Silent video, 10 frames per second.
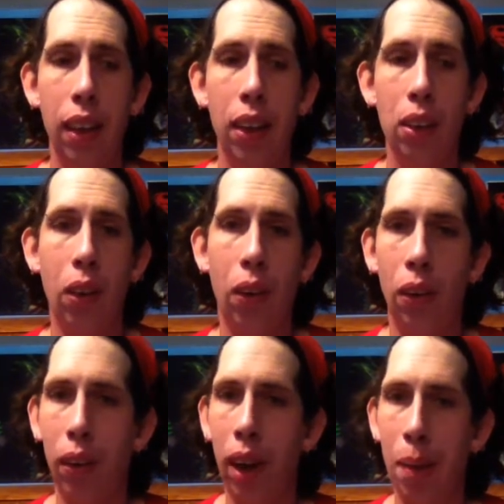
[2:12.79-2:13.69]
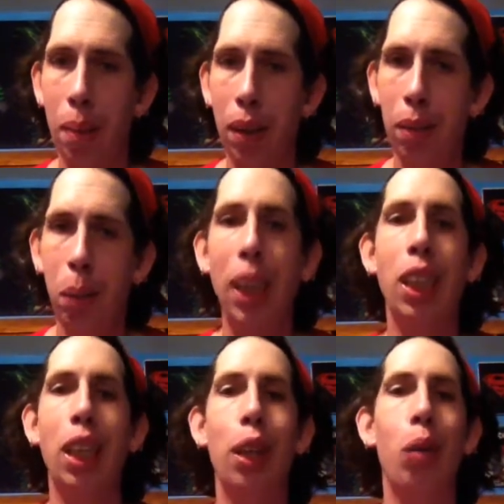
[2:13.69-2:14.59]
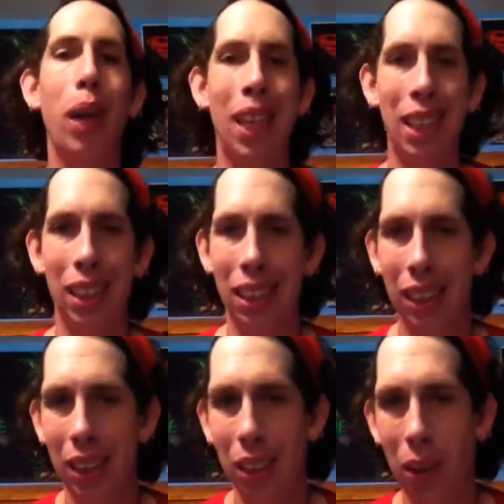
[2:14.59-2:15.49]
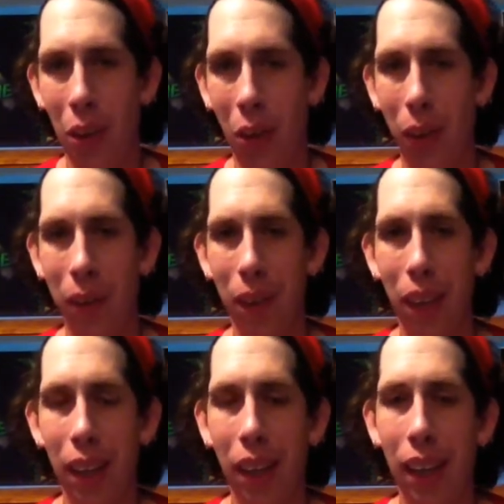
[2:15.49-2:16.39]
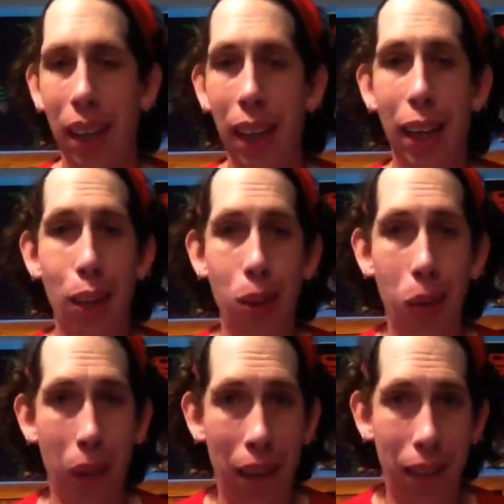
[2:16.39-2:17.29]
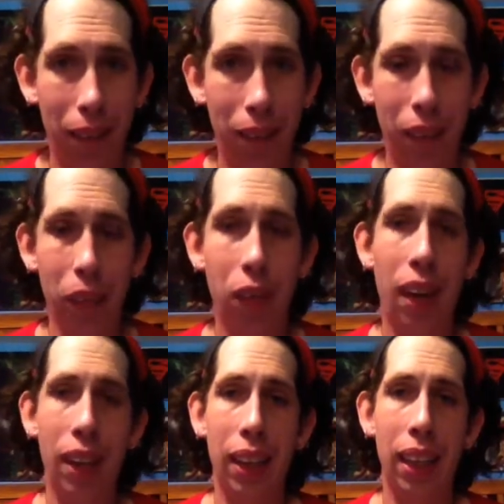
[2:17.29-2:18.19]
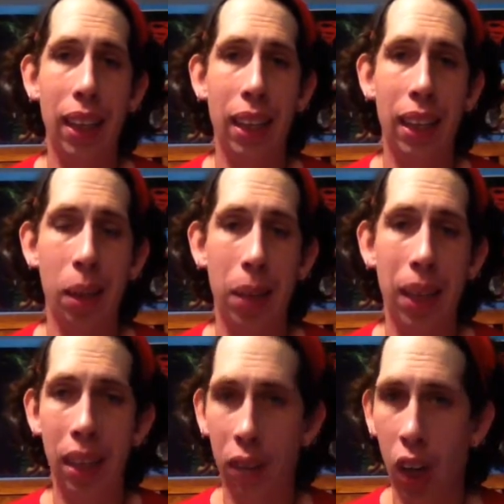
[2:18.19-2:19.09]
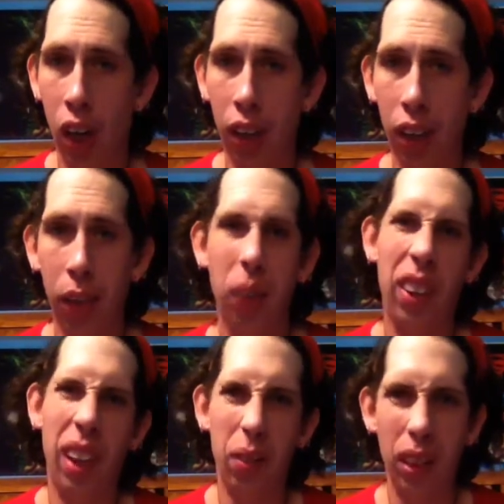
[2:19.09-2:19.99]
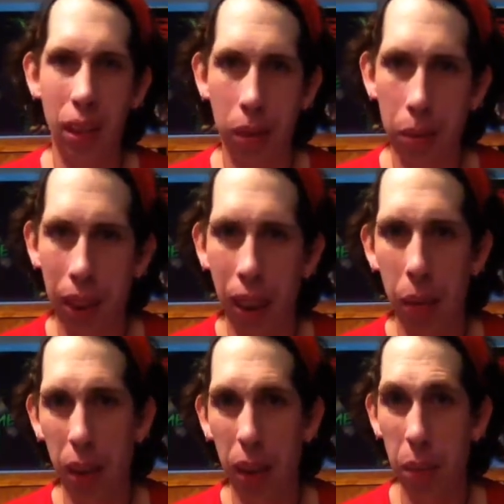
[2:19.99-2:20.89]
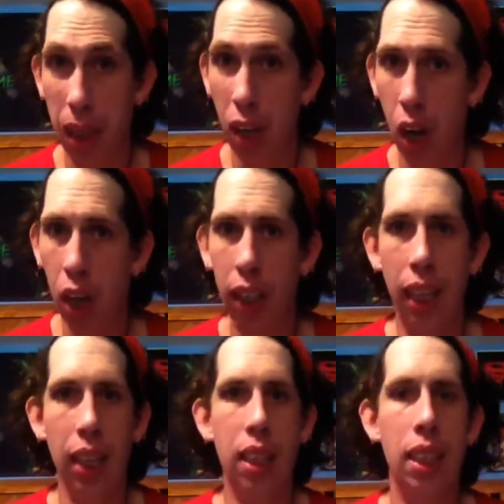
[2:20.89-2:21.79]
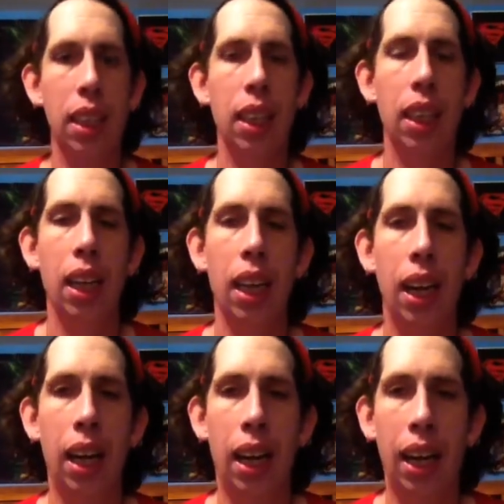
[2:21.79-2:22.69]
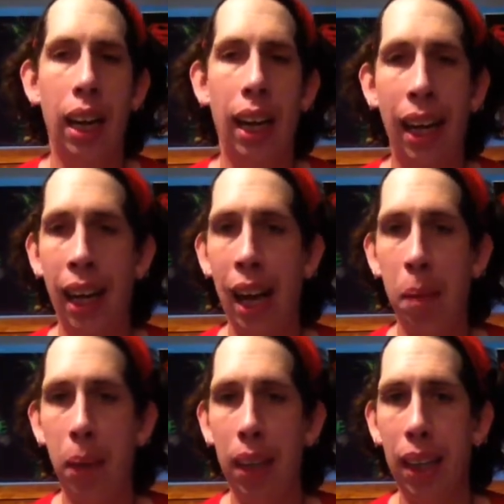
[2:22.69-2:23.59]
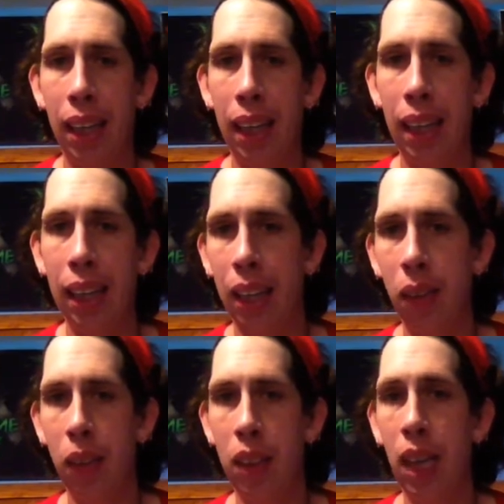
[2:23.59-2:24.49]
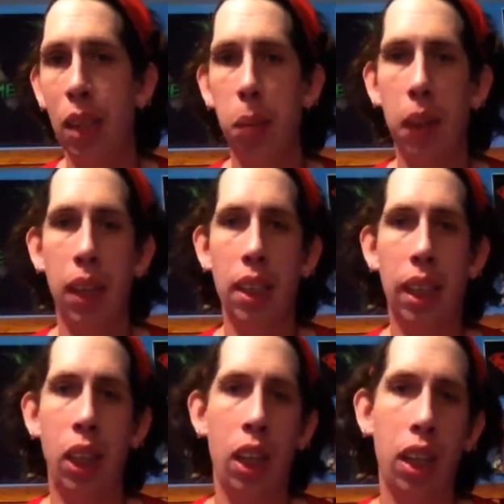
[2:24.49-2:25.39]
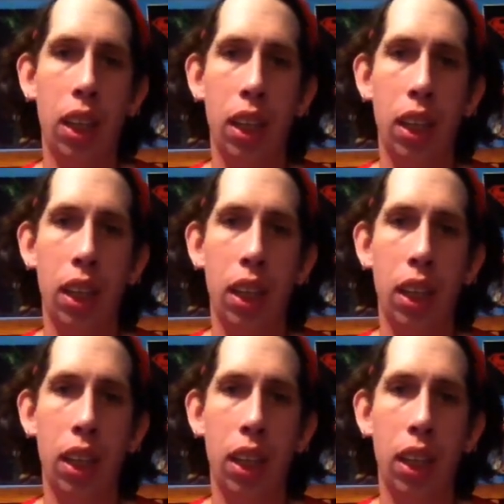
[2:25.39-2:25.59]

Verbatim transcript: So I've been patiently waiting. So, and it took a while, but finally, at the beginning of August, well, not really the beginning, but mid August, uh, it happened. And it was nice because I got